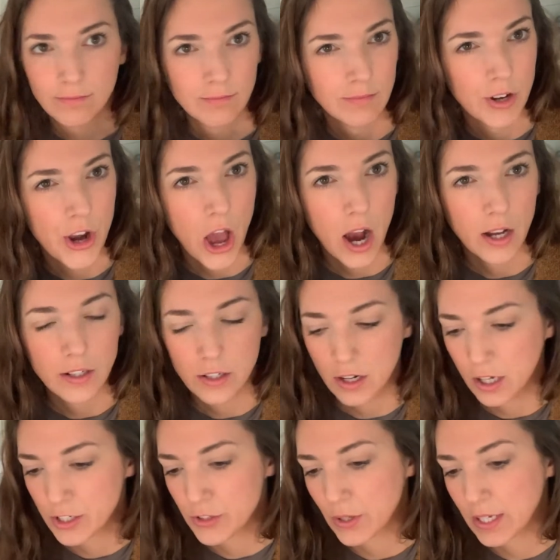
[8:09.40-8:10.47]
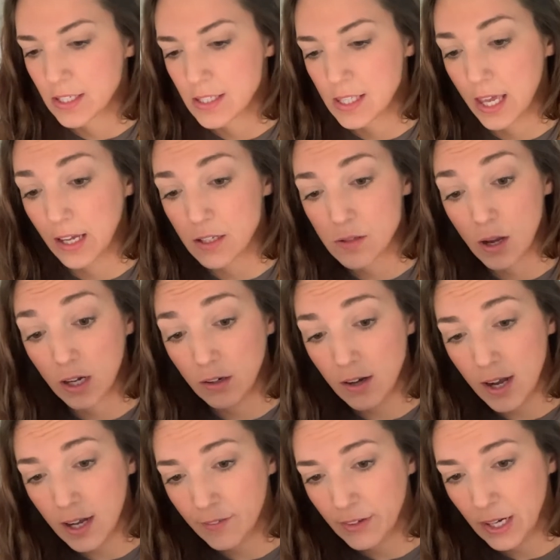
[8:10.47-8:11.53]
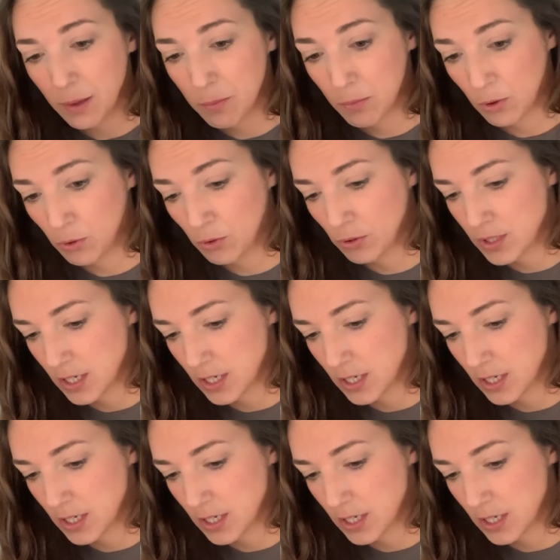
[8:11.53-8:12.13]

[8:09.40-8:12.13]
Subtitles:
not doing its thing. So I don't have any mold.